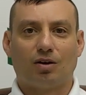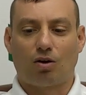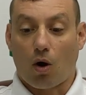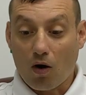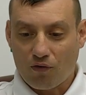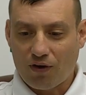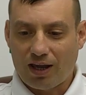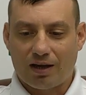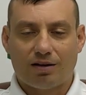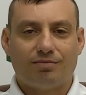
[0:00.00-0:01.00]

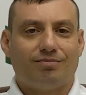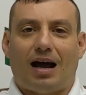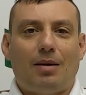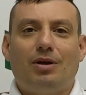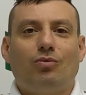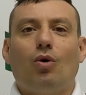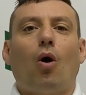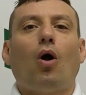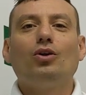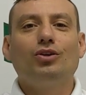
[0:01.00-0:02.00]
coffee. I mean, we
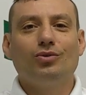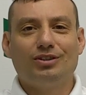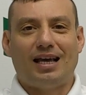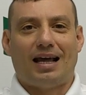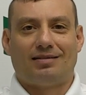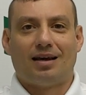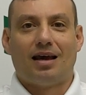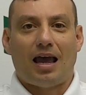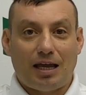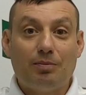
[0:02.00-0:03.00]
all use that
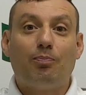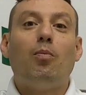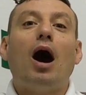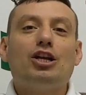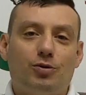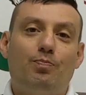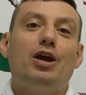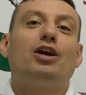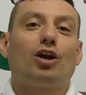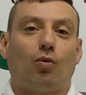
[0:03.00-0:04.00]
in much
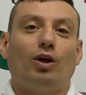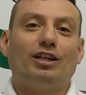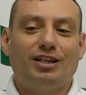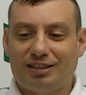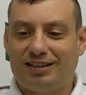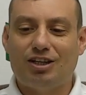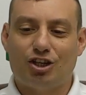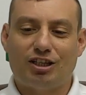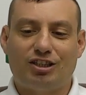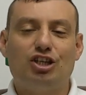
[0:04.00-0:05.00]
bigger quantities than
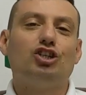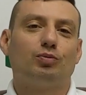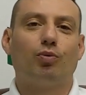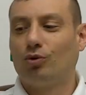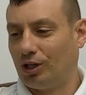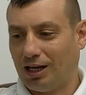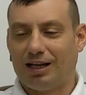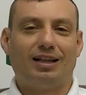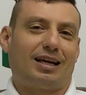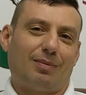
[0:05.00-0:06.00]
just teaspoon,
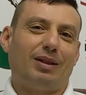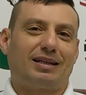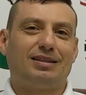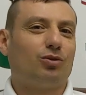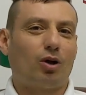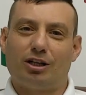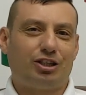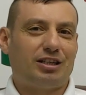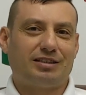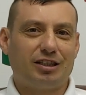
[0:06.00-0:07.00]
like a black seed oil,
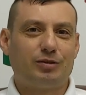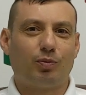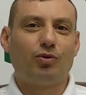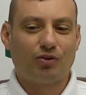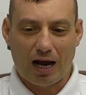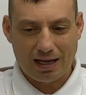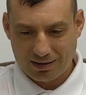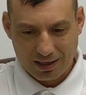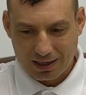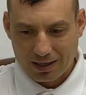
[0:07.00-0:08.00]
just teaspoon,
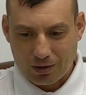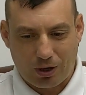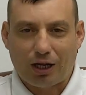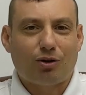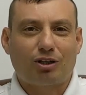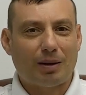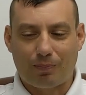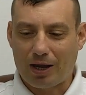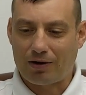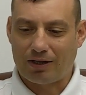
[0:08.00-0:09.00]
right? We cannot
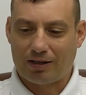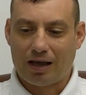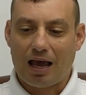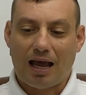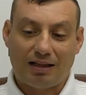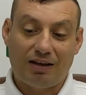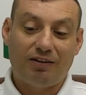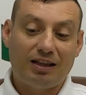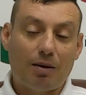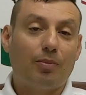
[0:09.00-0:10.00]
compare it. And
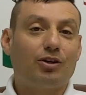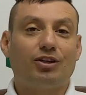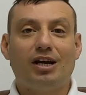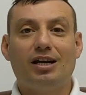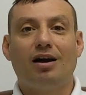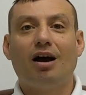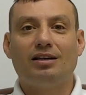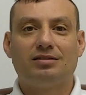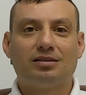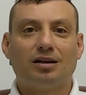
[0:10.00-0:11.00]
even number three,
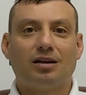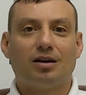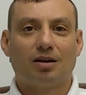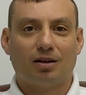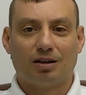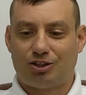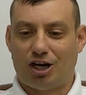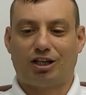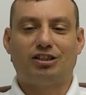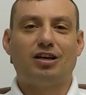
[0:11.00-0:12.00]
guys,
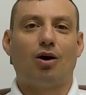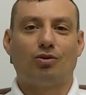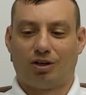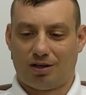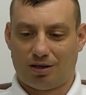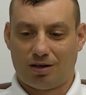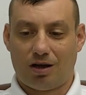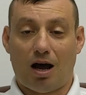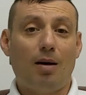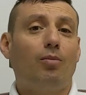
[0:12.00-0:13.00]
check this out,
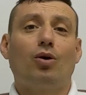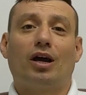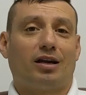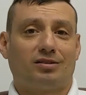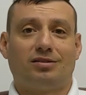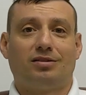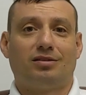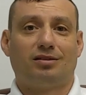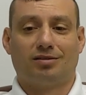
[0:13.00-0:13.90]
hamburgers